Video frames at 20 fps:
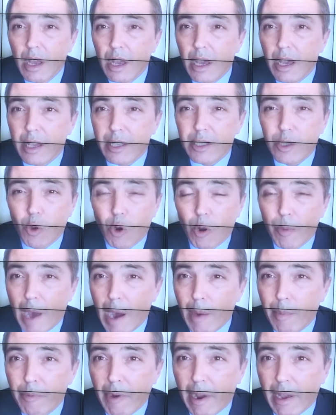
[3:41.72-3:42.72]
It's all
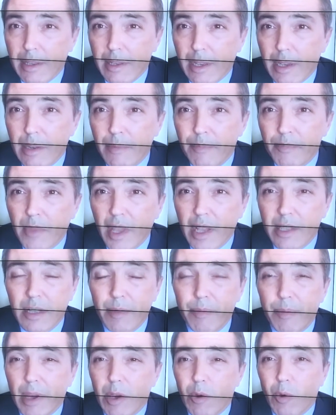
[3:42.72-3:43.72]
about Brexit. It's a
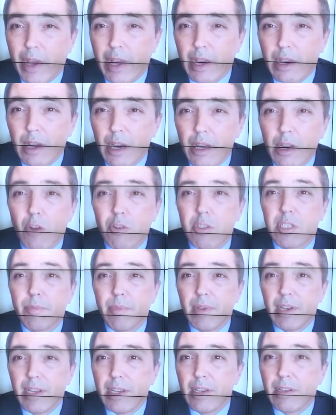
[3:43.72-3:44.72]
big week, and
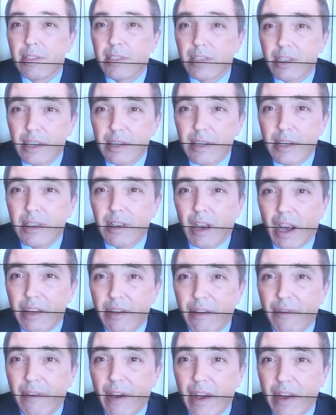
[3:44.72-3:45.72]
ultimately it's going to decide the
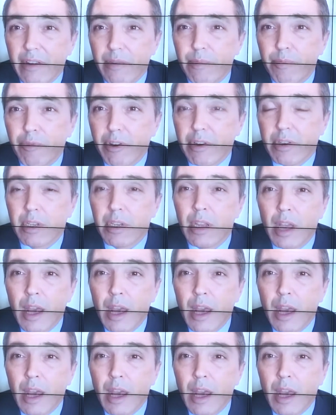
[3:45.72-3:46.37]
fate of Britain